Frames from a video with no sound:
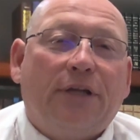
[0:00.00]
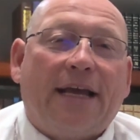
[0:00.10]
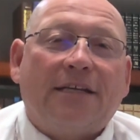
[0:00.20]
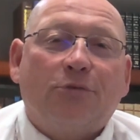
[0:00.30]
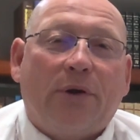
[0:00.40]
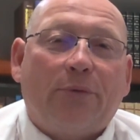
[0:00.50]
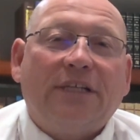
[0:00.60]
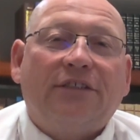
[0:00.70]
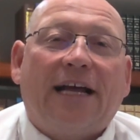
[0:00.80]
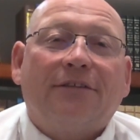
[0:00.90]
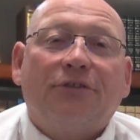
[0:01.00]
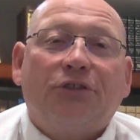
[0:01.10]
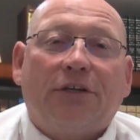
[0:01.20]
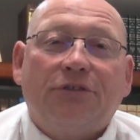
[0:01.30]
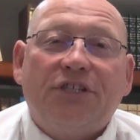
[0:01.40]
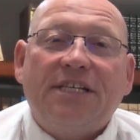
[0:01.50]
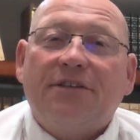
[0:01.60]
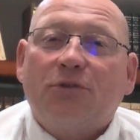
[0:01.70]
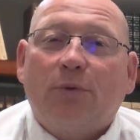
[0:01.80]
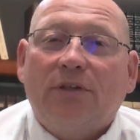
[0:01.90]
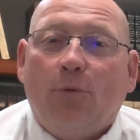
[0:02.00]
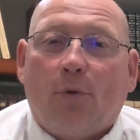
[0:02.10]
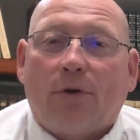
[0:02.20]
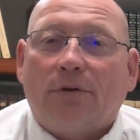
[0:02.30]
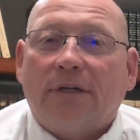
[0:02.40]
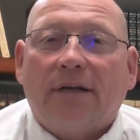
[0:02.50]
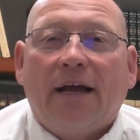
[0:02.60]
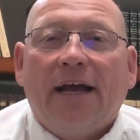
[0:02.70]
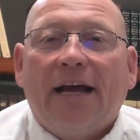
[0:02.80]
day as we reach out to share Jesus with the world and